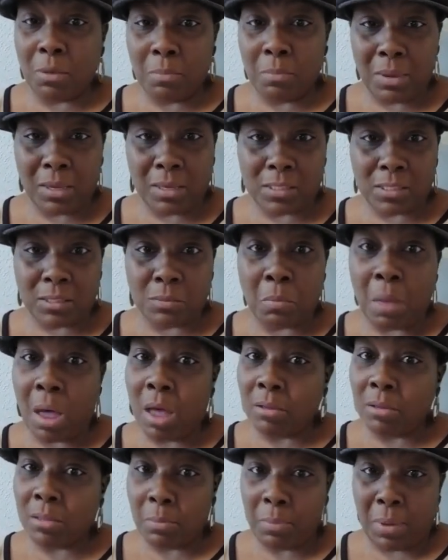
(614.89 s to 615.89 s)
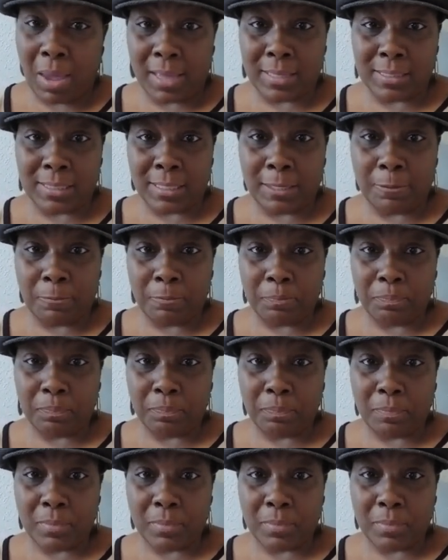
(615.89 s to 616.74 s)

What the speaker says: you can make a small deposit.